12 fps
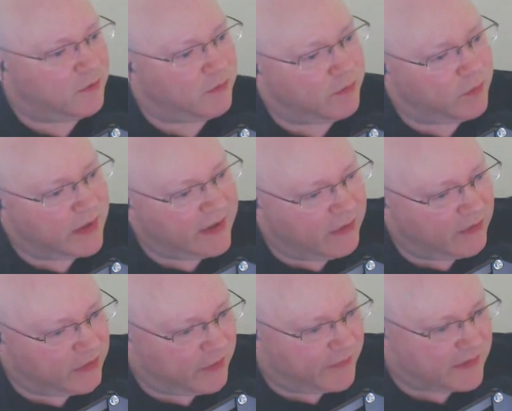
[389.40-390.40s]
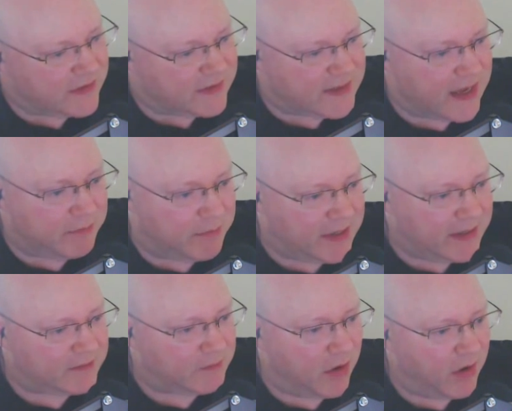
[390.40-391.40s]
When you're going over to the 10
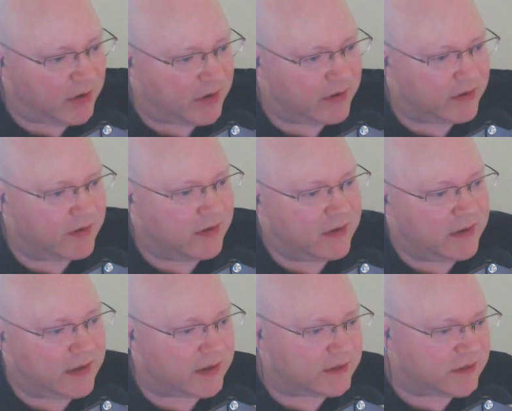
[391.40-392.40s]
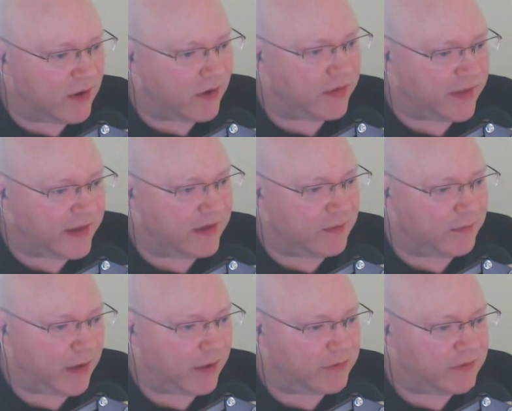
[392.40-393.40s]
million mark, you can start thinking
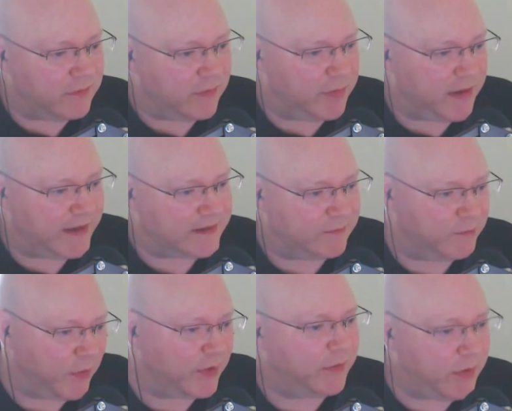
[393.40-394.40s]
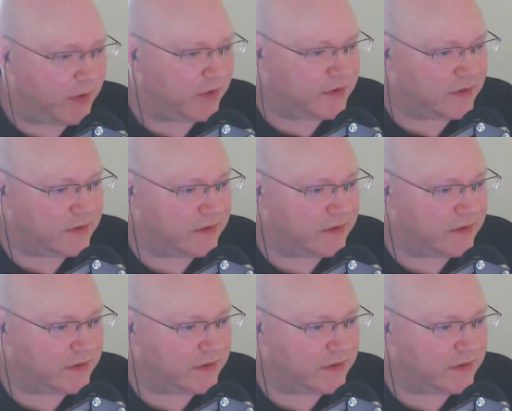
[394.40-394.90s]
about replacing body parts,